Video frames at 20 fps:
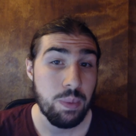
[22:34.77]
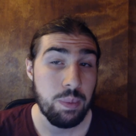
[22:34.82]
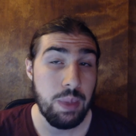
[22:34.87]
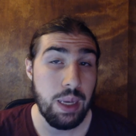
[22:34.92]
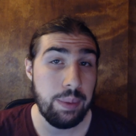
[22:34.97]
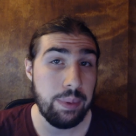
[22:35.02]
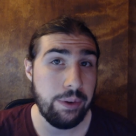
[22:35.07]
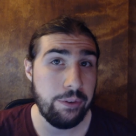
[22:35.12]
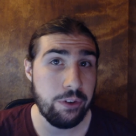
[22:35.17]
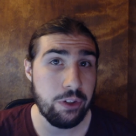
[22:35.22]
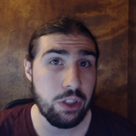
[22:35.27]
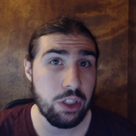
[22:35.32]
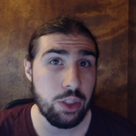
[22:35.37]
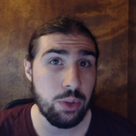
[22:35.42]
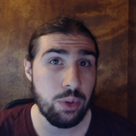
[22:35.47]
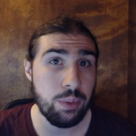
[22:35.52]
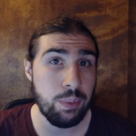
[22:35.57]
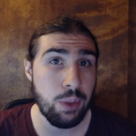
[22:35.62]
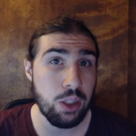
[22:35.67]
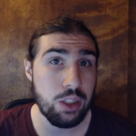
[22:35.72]
Maybe even could
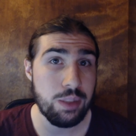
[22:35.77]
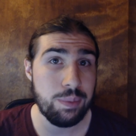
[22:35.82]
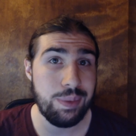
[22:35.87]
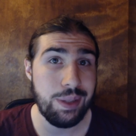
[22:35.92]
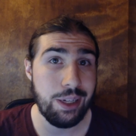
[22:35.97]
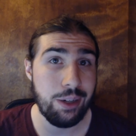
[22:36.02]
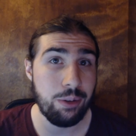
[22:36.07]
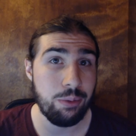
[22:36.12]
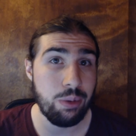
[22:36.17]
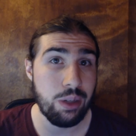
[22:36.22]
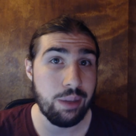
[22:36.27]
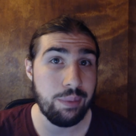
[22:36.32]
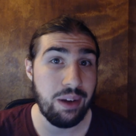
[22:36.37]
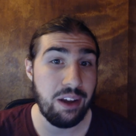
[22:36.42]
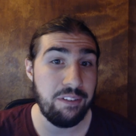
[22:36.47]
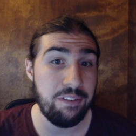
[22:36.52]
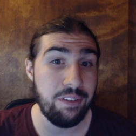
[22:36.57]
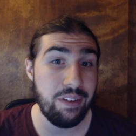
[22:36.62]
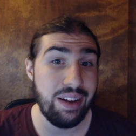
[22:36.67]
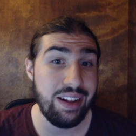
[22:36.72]
do it multiplayer with one of
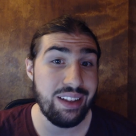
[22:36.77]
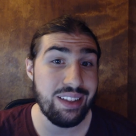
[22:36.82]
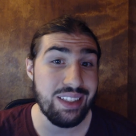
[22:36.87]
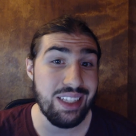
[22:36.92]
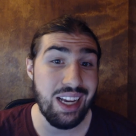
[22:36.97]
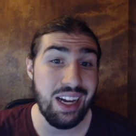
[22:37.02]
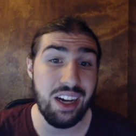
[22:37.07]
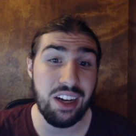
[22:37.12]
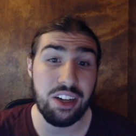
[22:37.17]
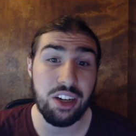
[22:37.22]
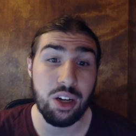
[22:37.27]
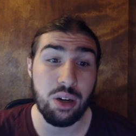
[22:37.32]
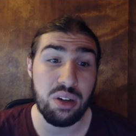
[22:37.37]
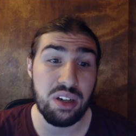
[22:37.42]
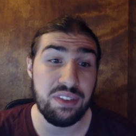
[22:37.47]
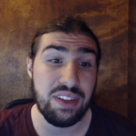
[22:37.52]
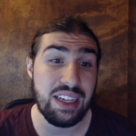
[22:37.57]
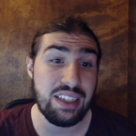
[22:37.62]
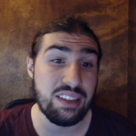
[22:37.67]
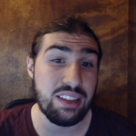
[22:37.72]
my friends. I don't know.
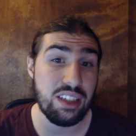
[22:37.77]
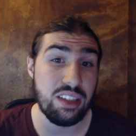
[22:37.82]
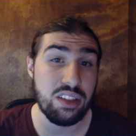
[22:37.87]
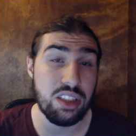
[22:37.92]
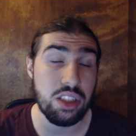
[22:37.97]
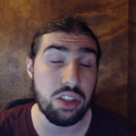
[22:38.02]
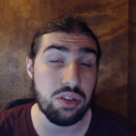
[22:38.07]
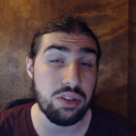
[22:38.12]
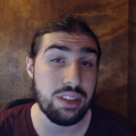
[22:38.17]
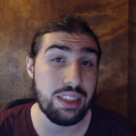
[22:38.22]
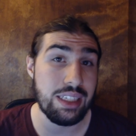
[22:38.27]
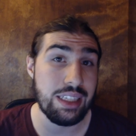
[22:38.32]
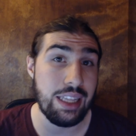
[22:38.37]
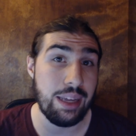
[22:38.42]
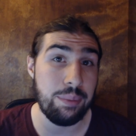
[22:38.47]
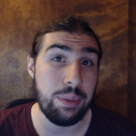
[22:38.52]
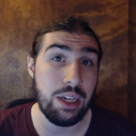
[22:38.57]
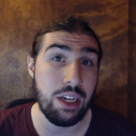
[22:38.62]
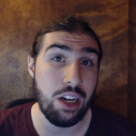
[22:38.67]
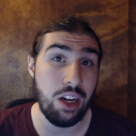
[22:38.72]
If that sounds interesting,
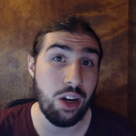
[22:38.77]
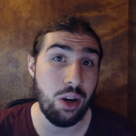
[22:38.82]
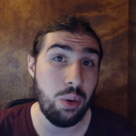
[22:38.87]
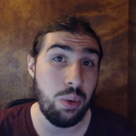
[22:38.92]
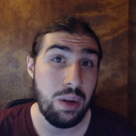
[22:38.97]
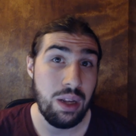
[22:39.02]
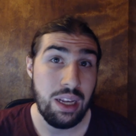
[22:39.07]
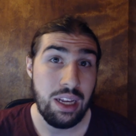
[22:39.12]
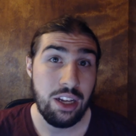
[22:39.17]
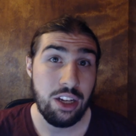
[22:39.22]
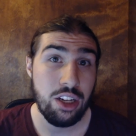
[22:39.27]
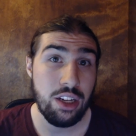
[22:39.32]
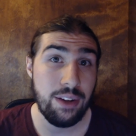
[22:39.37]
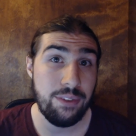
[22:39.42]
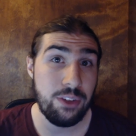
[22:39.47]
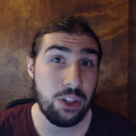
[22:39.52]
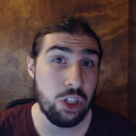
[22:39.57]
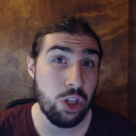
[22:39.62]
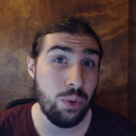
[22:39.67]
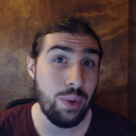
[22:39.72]
let me know.
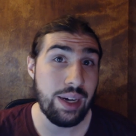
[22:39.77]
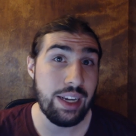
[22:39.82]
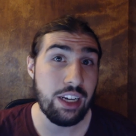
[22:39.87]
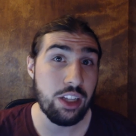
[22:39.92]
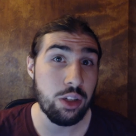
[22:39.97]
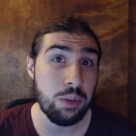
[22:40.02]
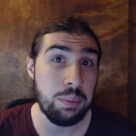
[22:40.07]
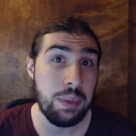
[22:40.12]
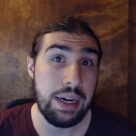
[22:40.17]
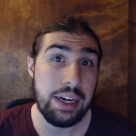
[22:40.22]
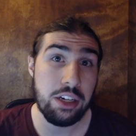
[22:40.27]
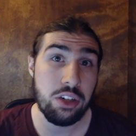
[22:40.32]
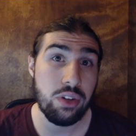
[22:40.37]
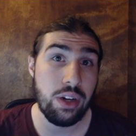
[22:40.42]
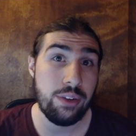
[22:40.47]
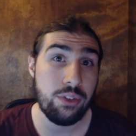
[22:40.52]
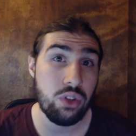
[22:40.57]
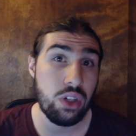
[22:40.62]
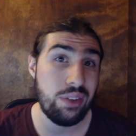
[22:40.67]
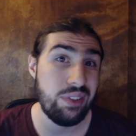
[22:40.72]
If you know any other
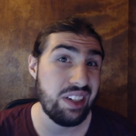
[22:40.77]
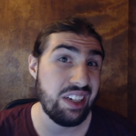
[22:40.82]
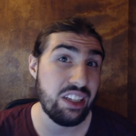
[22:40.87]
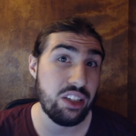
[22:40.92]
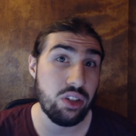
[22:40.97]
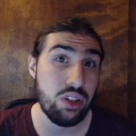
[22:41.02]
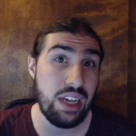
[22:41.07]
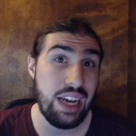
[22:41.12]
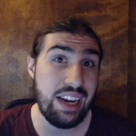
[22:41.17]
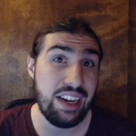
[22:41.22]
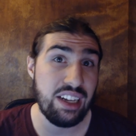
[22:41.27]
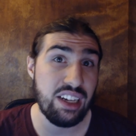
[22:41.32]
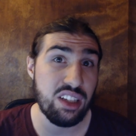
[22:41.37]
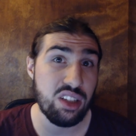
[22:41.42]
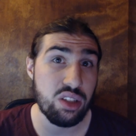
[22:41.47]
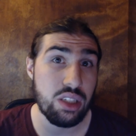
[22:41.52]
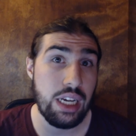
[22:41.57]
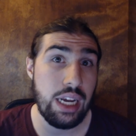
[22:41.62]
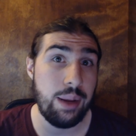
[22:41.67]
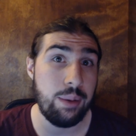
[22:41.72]
Minecraft or even other any
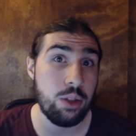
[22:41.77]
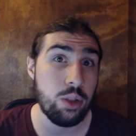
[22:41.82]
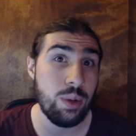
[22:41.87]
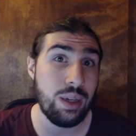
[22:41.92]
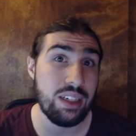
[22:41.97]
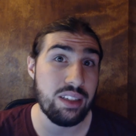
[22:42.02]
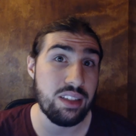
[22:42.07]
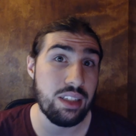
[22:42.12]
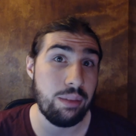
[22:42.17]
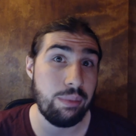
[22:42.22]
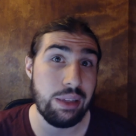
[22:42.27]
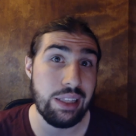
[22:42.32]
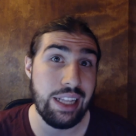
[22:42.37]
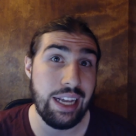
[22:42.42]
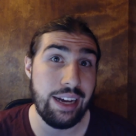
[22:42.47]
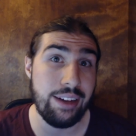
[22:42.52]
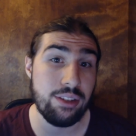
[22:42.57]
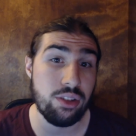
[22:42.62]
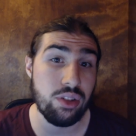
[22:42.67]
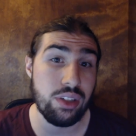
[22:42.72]
other games you want to see me
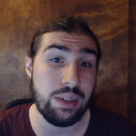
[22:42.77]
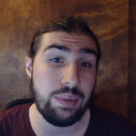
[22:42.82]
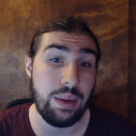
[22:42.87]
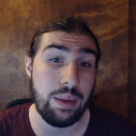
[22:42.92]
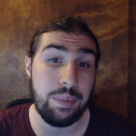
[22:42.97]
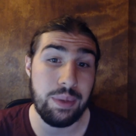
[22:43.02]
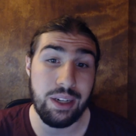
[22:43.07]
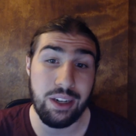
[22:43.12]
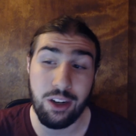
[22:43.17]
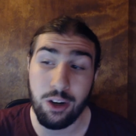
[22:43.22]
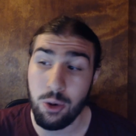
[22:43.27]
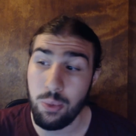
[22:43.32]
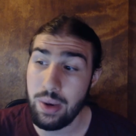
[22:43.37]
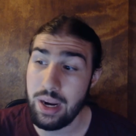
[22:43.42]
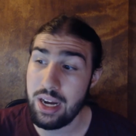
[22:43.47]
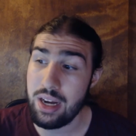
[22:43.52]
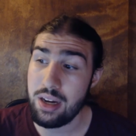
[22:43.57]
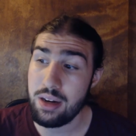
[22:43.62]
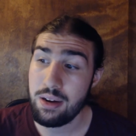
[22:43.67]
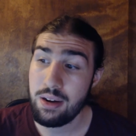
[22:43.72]
live stream, let me know
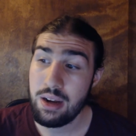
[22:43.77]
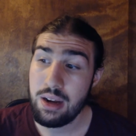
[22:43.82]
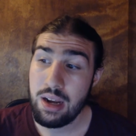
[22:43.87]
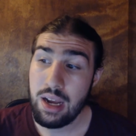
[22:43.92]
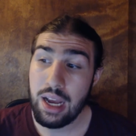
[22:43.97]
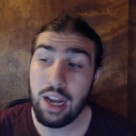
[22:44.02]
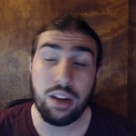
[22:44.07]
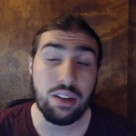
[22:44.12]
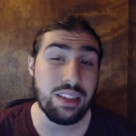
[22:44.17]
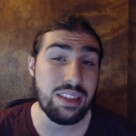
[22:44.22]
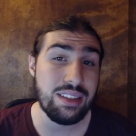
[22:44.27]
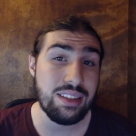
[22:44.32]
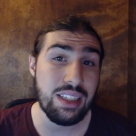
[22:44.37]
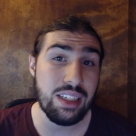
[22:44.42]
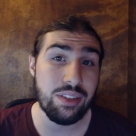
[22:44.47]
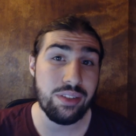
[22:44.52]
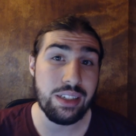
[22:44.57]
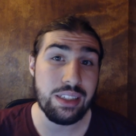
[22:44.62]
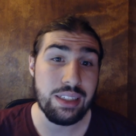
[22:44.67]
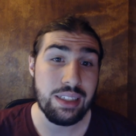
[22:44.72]
and I'll
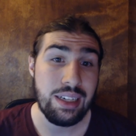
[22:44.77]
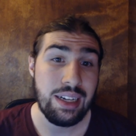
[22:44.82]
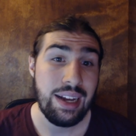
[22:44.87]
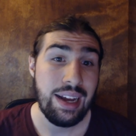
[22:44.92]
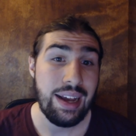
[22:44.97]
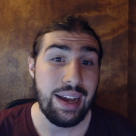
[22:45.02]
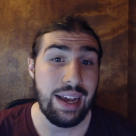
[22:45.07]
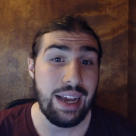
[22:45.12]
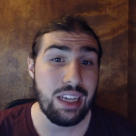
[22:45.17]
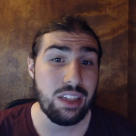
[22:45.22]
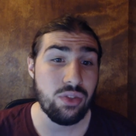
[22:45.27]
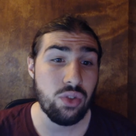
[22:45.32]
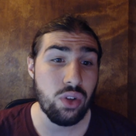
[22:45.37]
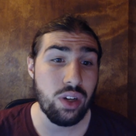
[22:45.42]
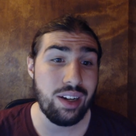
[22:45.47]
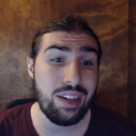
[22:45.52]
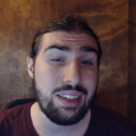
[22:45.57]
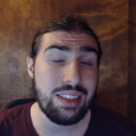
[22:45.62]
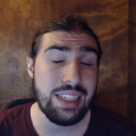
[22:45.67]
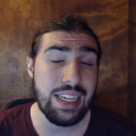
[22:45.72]
consider it. As for
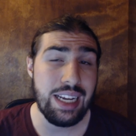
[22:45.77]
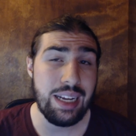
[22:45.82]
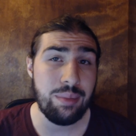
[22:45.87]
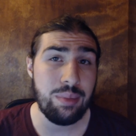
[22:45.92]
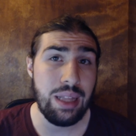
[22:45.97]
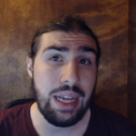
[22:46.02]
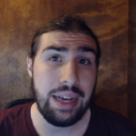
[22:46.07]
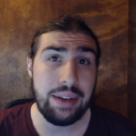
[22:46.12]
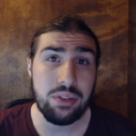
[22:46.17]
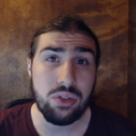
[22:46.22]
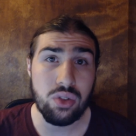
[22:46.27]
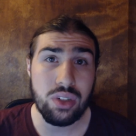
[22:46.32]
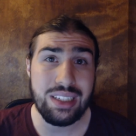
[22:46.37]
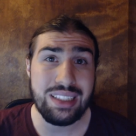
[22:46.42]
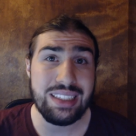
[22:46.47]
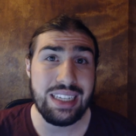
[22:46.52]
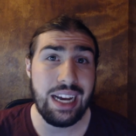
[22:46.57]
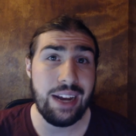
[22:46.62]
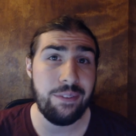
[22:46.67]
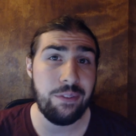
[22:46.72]
Untamed live
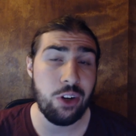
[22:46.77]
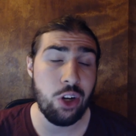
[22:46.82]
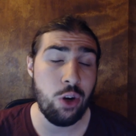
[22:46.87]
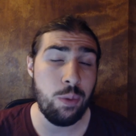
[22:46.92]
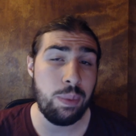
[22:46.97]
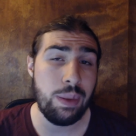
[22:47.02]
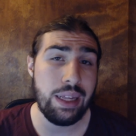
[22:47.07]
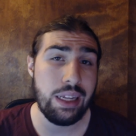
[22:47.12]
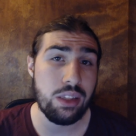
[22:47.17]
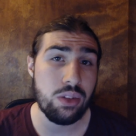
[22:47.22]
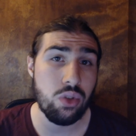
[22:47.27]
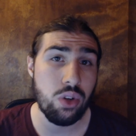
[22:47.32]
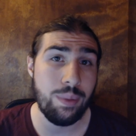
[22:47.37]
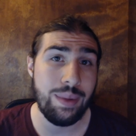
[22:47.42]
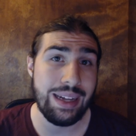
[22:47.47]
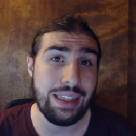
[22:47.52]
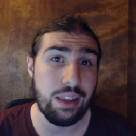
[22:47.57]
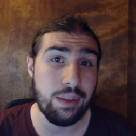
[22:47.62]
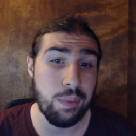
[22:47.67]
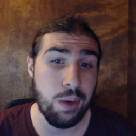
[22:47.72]
streams, I have no plans for them
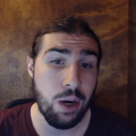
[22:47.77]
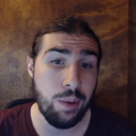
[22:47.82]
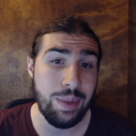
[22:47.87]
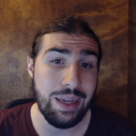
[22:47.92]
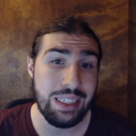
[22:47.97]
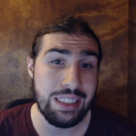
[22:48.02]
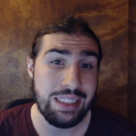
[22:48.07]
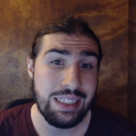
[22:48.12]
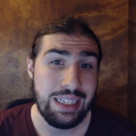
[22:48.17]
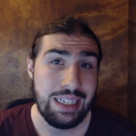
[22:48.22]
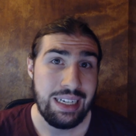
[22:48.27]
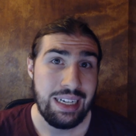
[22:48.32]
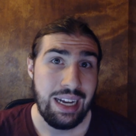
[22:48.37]
at the moment.